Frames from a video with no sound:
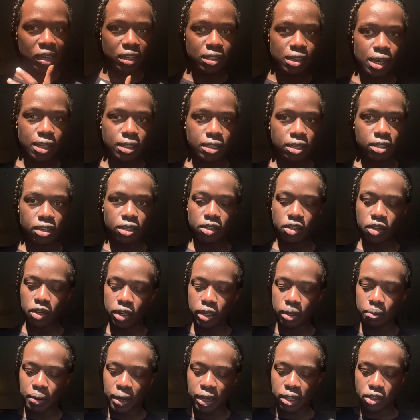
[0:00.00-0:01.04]
size is
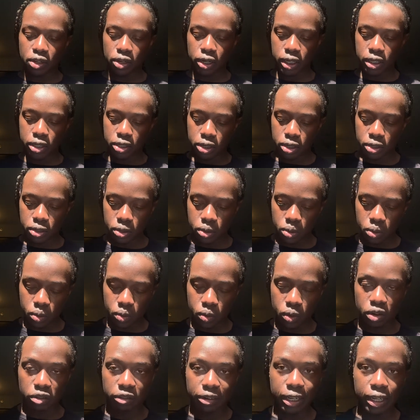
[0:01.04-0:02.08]
30 by 32,
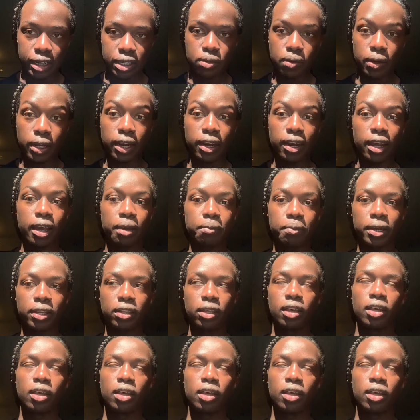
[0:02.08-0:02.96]
or really 29 by